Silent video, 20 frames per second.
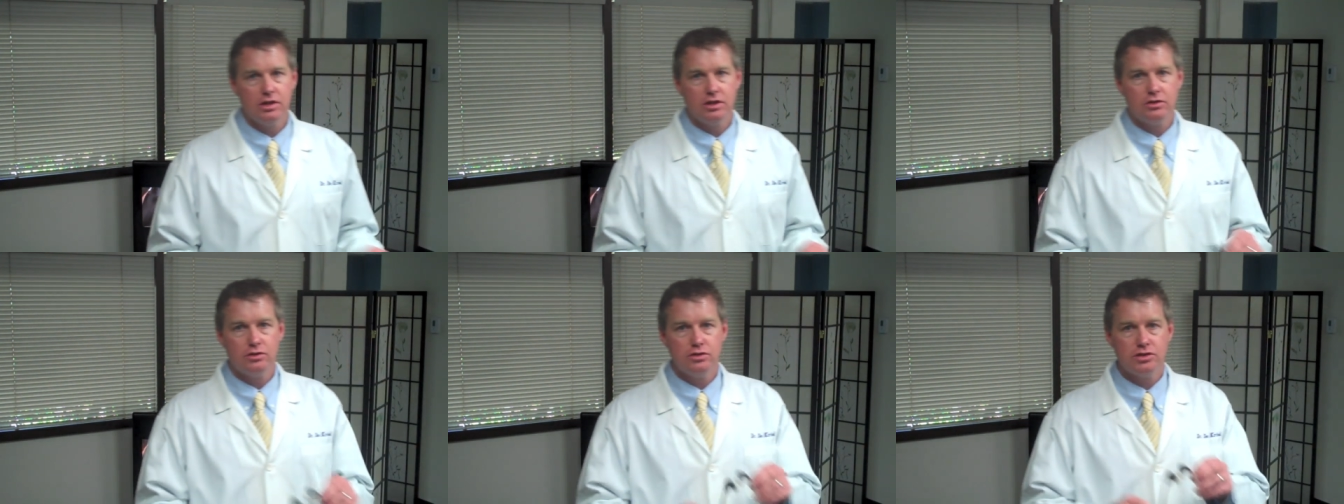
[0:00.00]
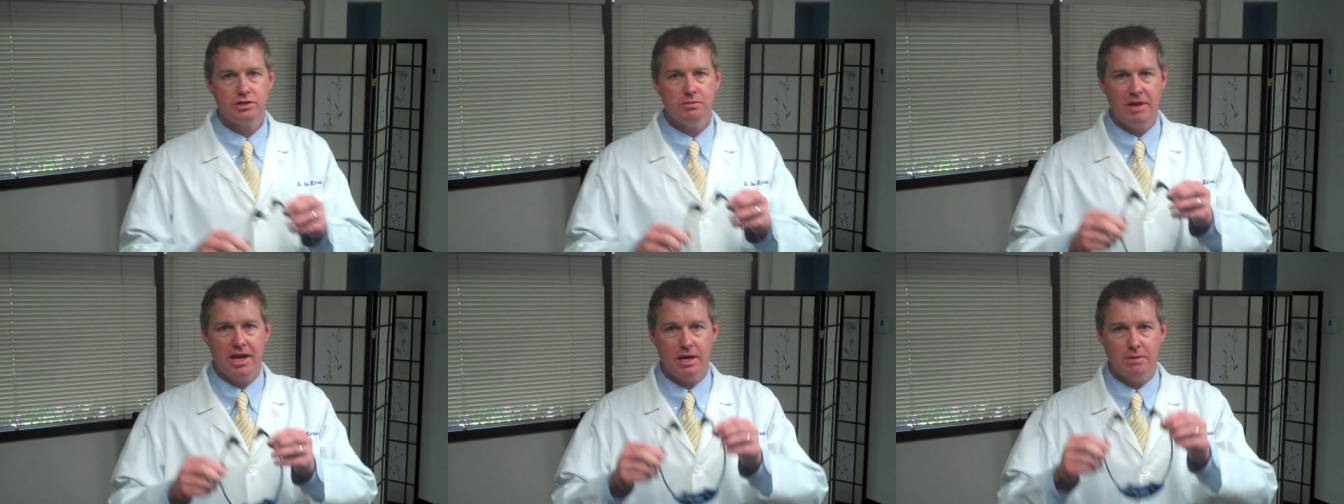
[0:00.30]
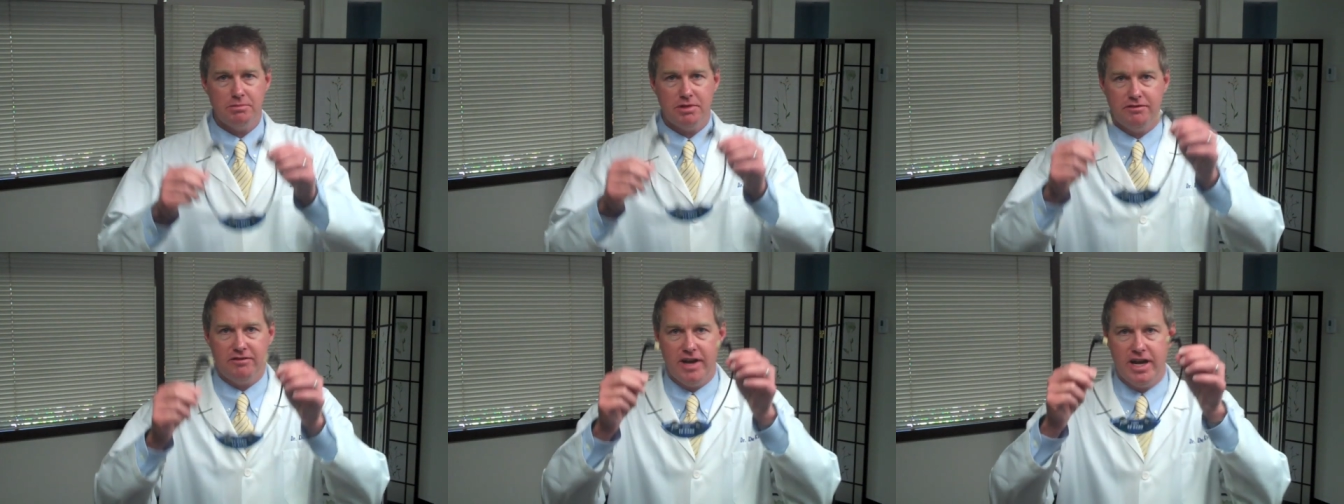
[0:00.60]
through some
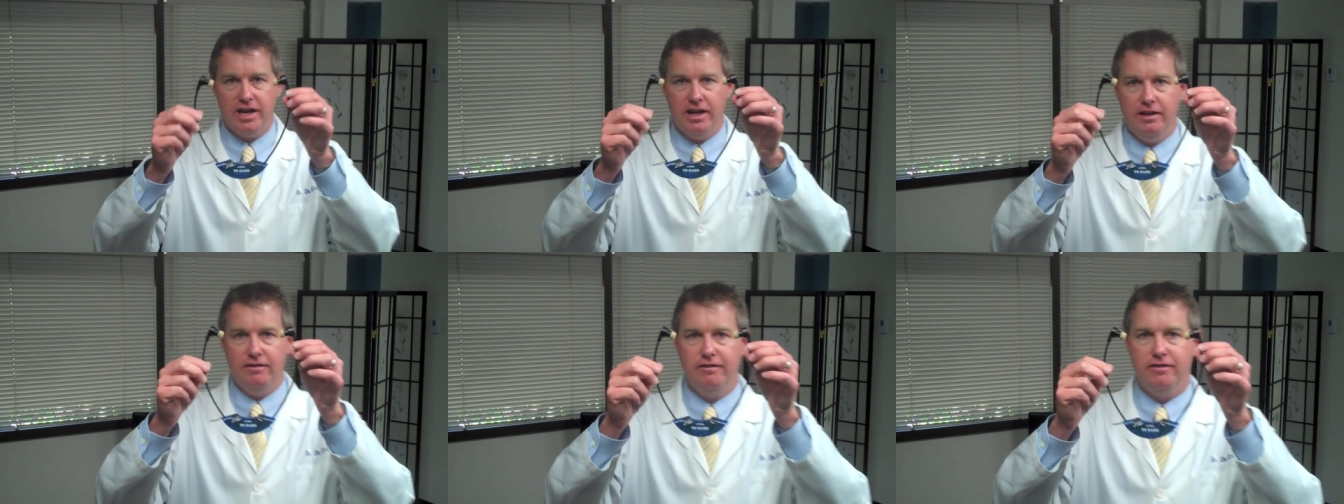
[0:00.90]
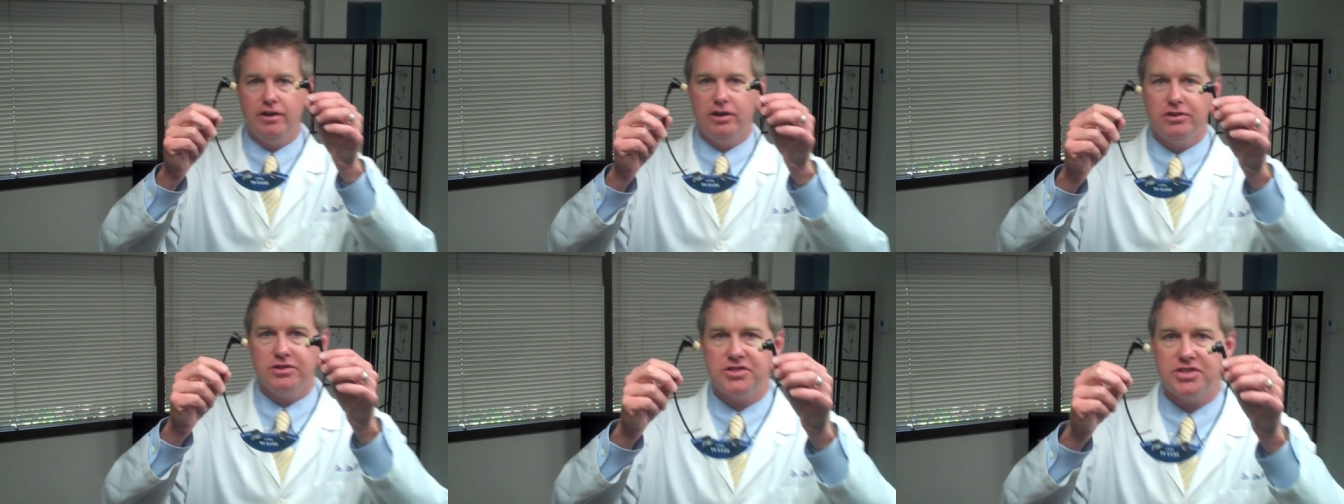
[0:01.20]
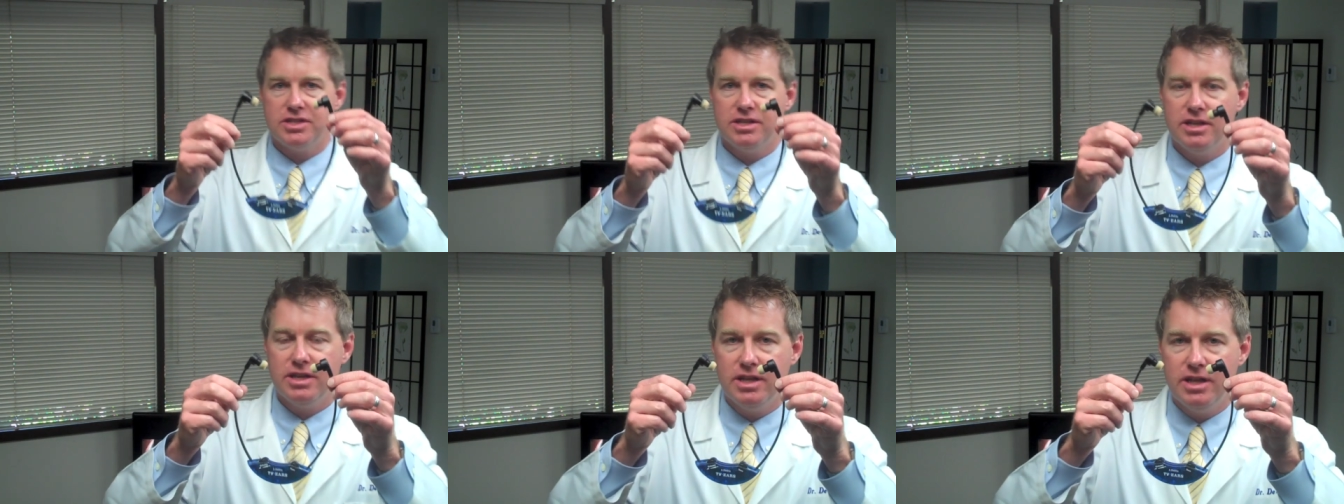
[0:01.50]
amplified
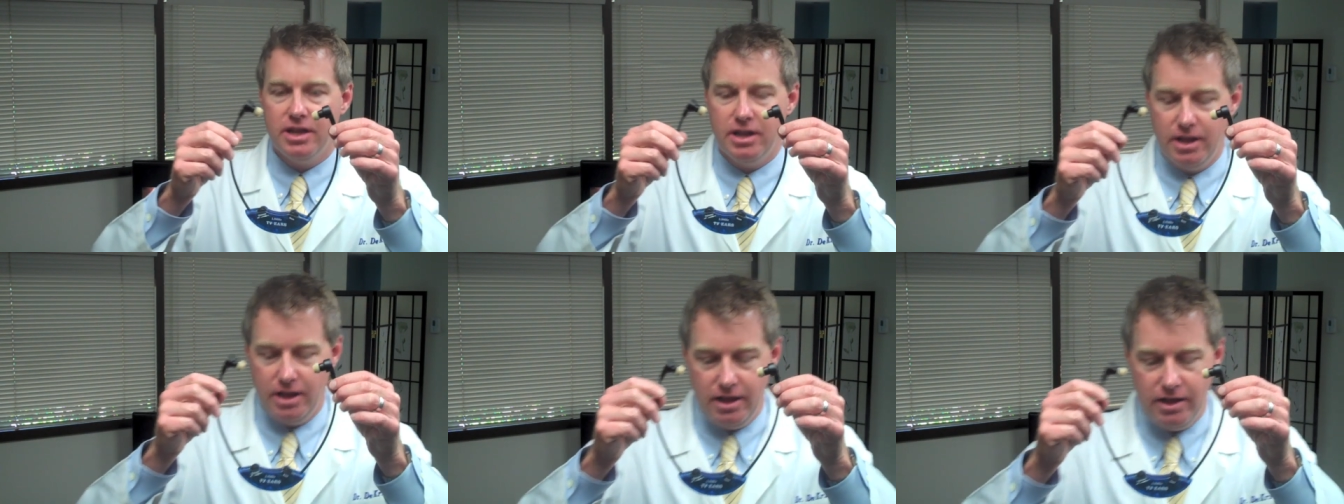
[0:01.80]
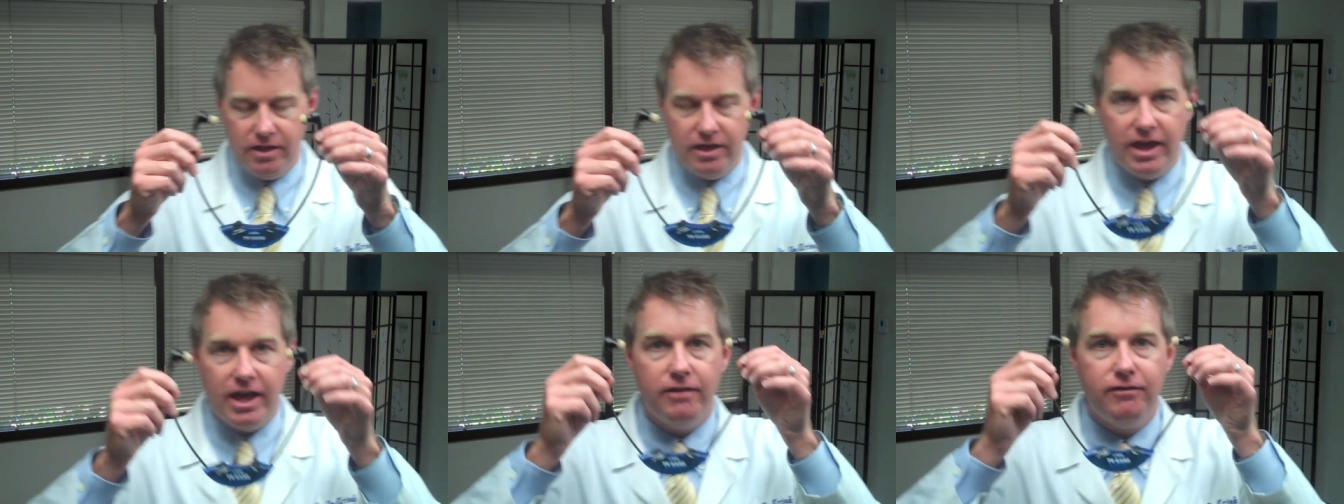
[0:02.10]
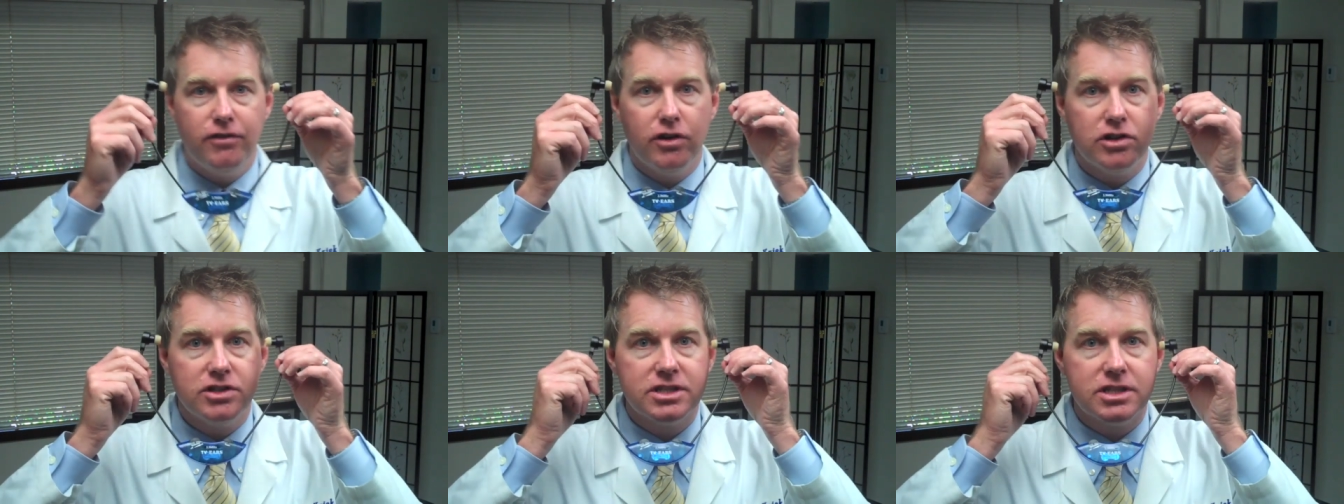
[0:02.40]
headphones. The
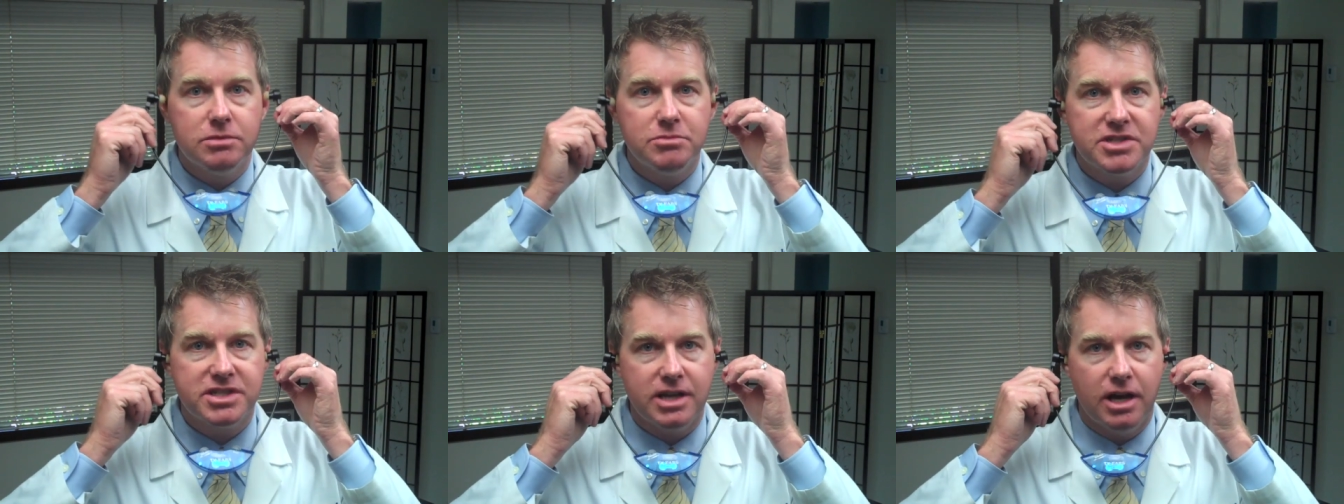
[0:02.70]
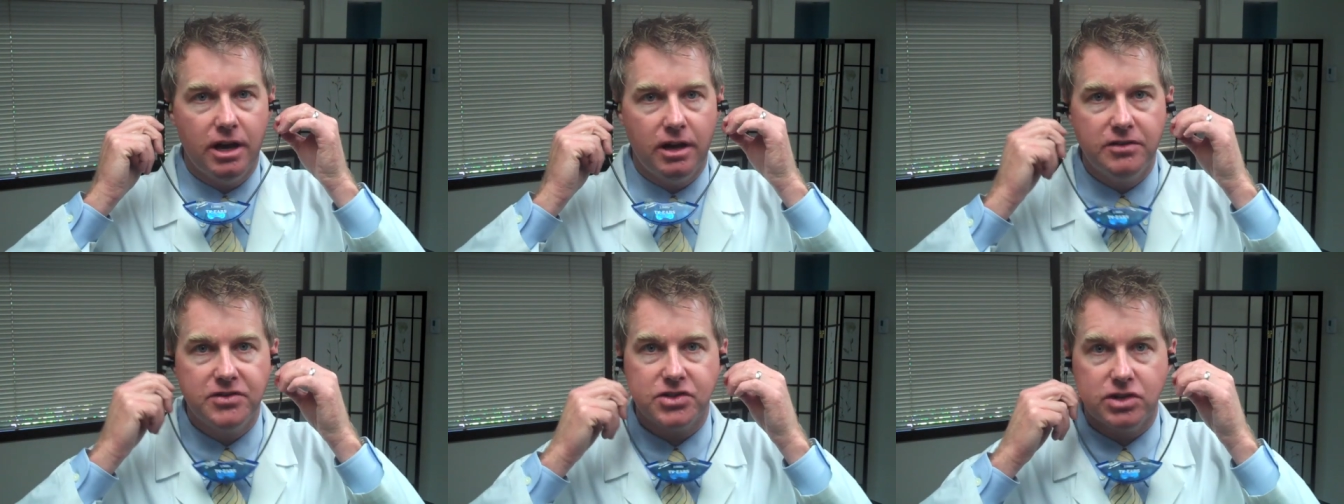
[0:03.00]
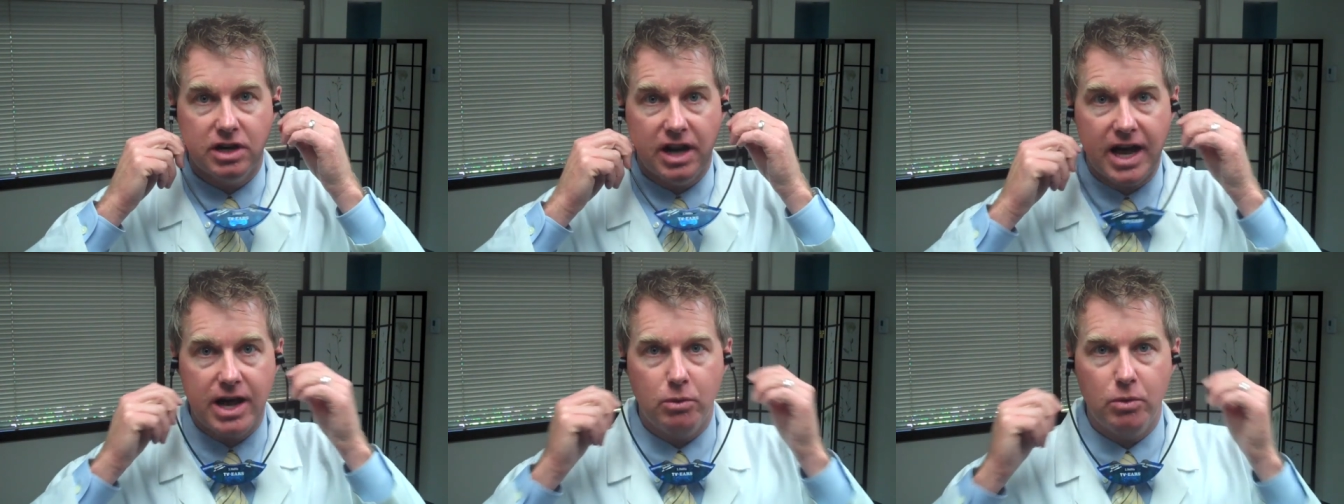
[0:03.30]
headphones themselves
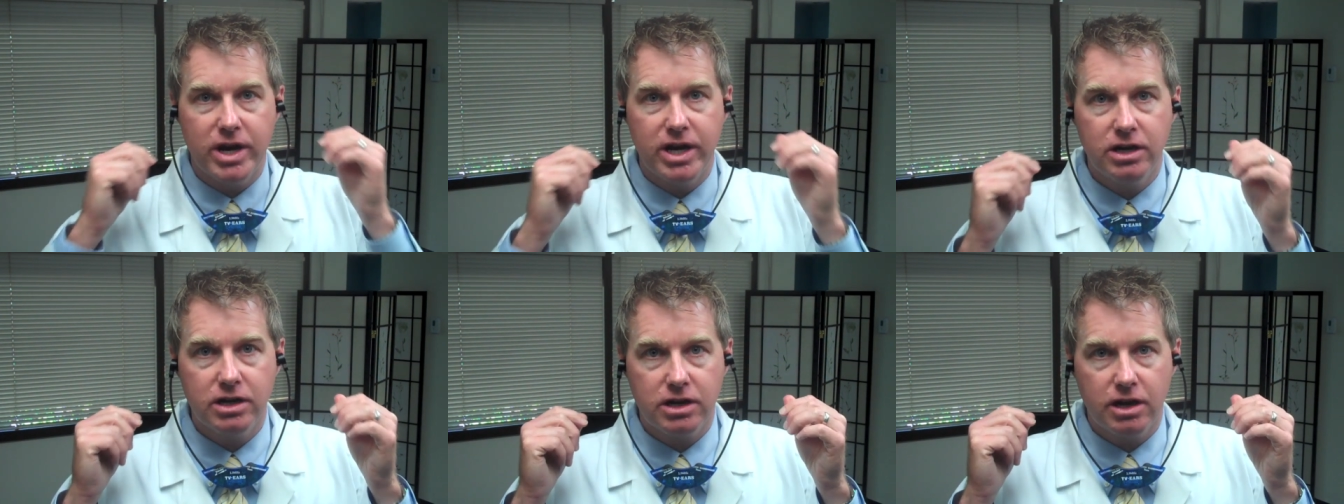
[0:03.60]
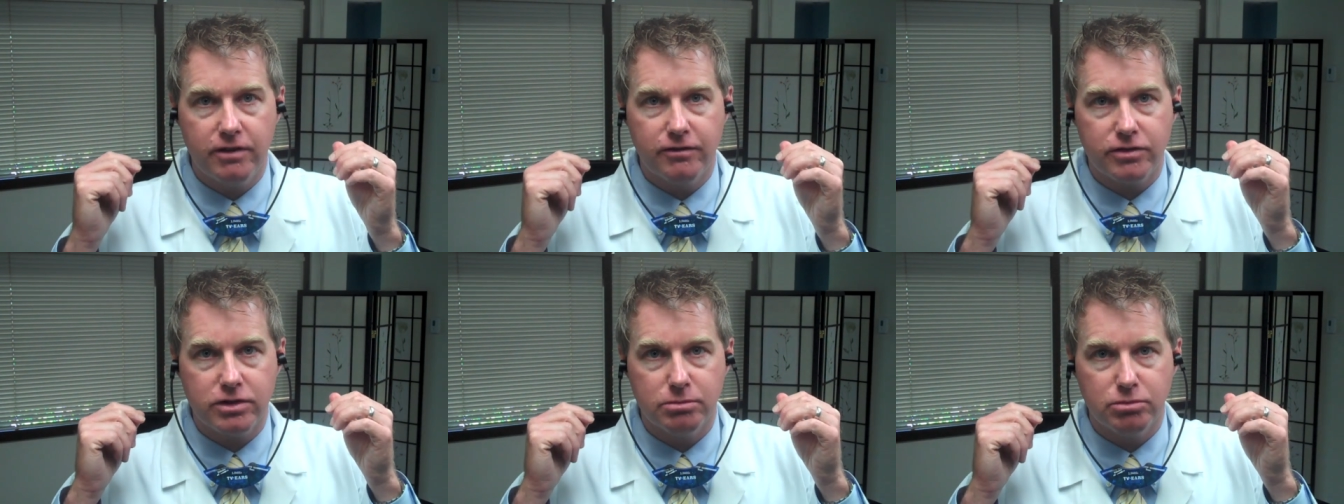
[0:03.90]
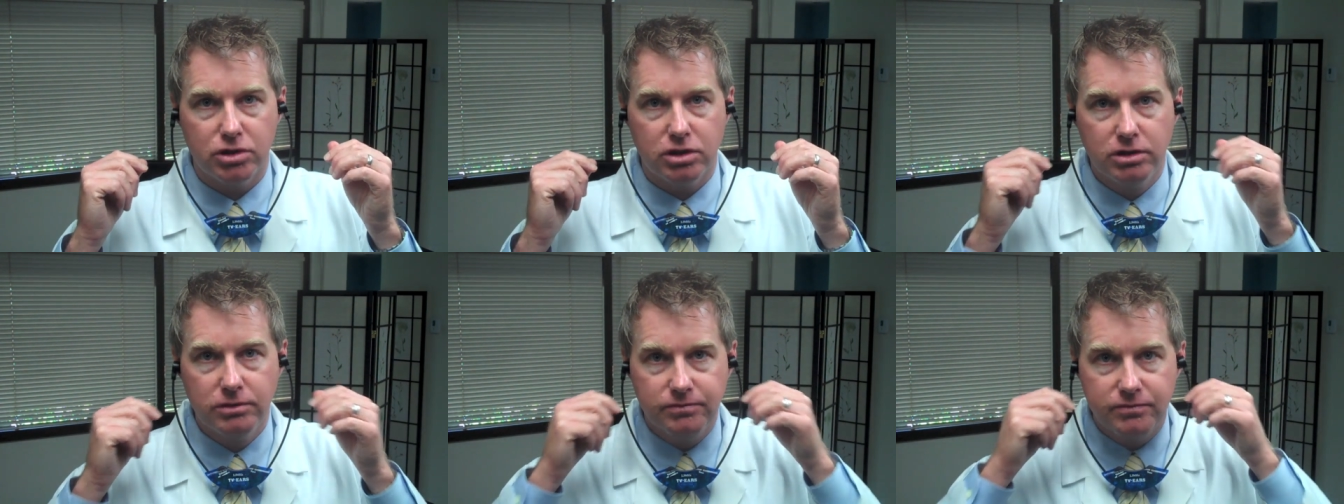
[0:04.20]
are lightweight and
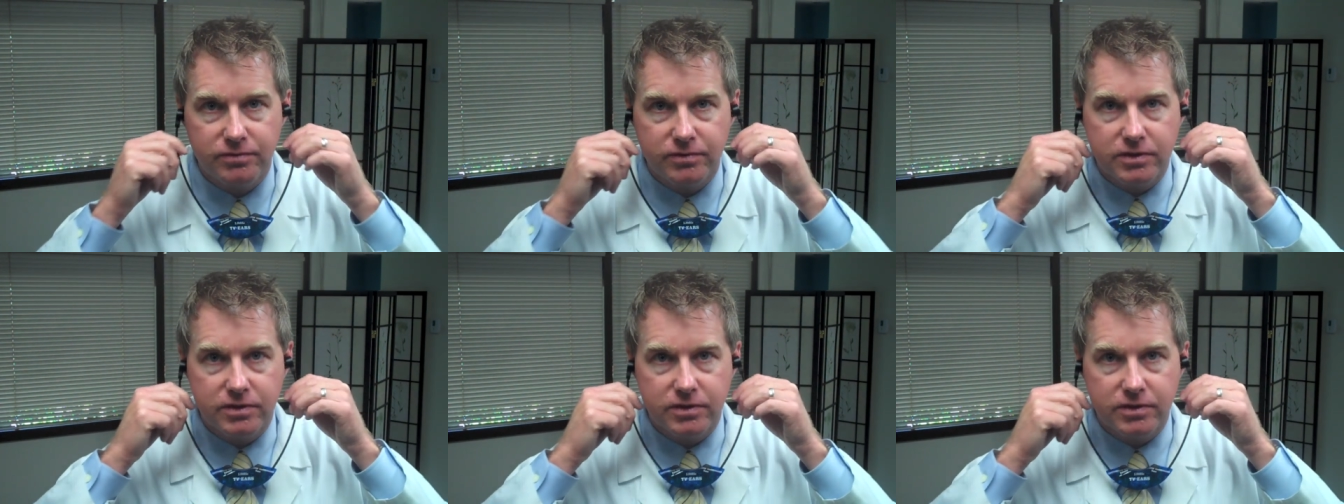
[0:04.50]
comfortable,